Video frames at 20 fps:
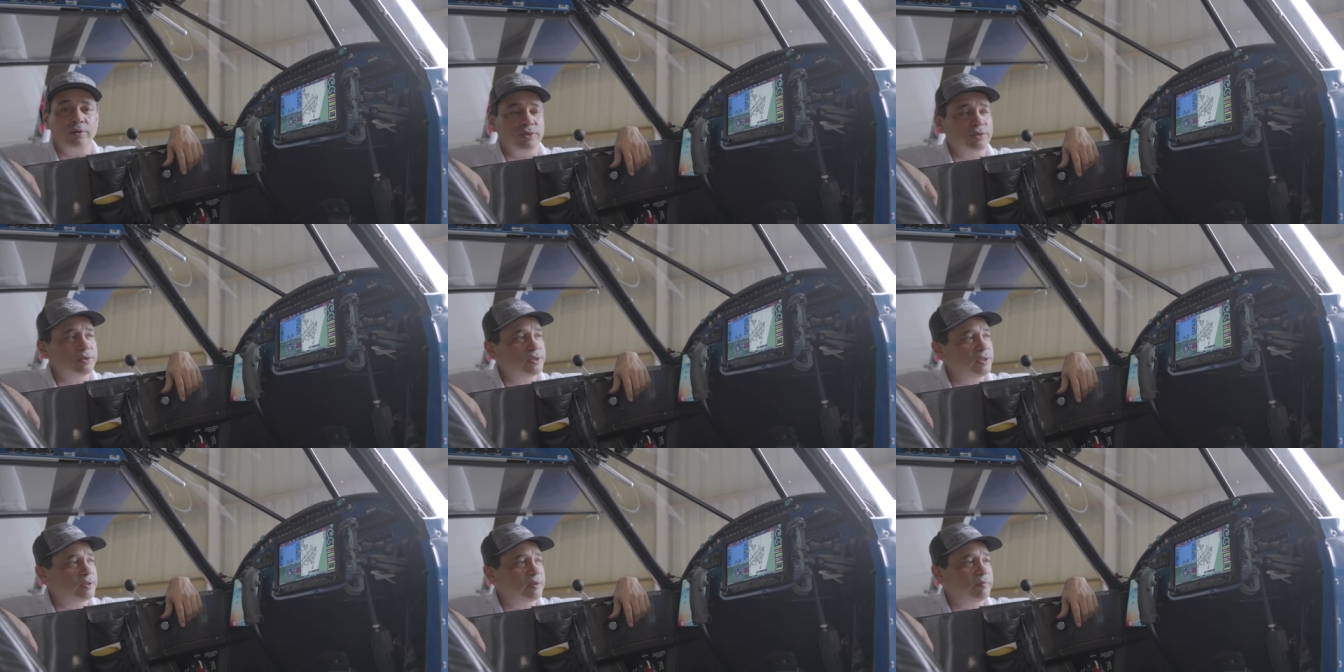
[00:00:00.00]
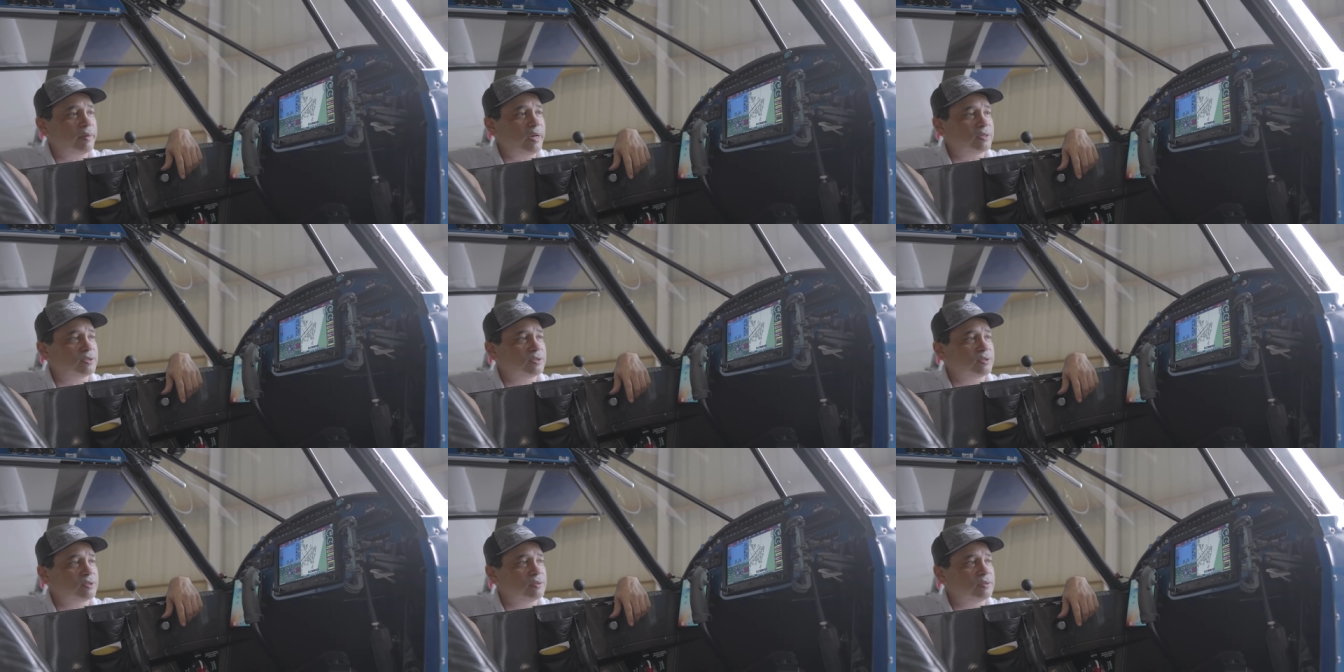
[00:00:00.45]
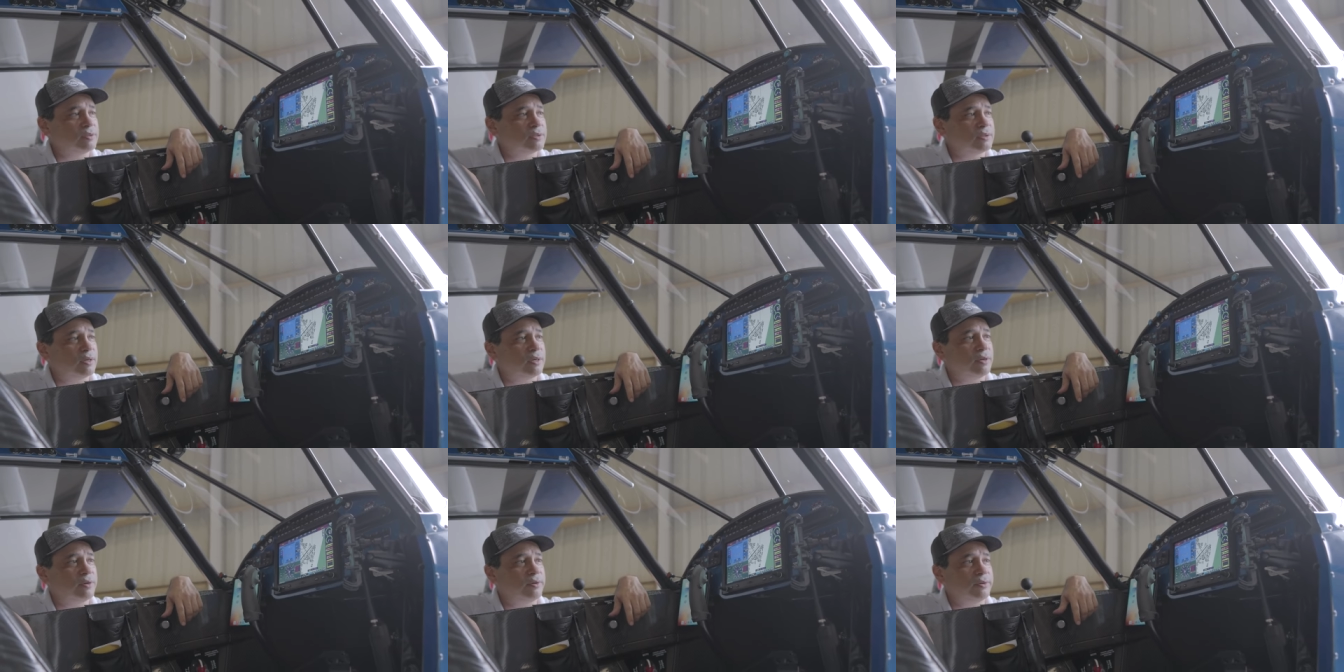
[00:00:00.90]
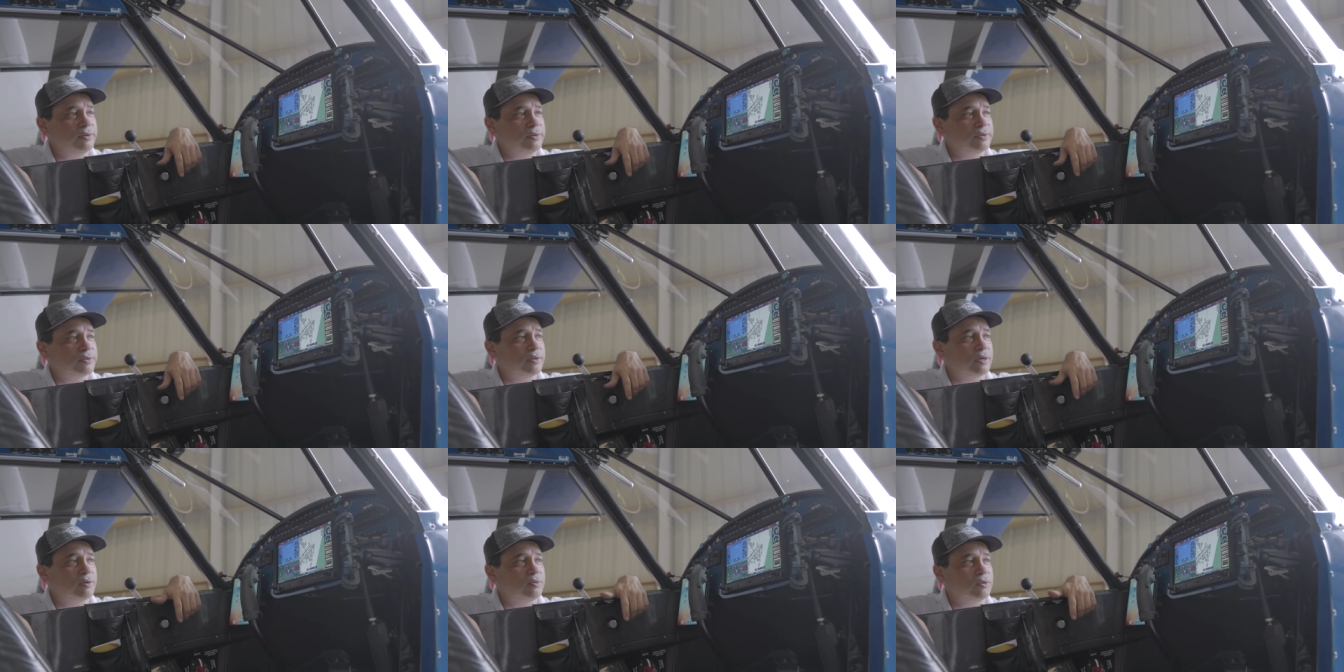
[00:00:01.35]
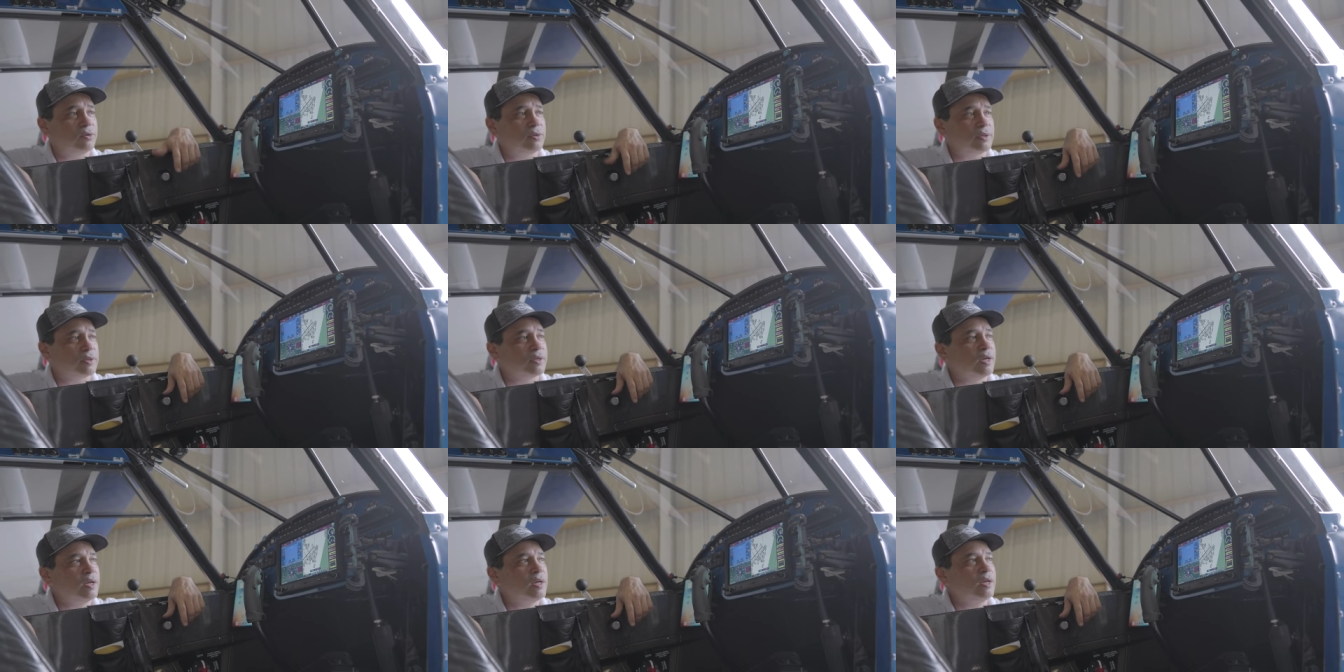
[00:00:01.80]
Just hit the master and start, and you start rolling.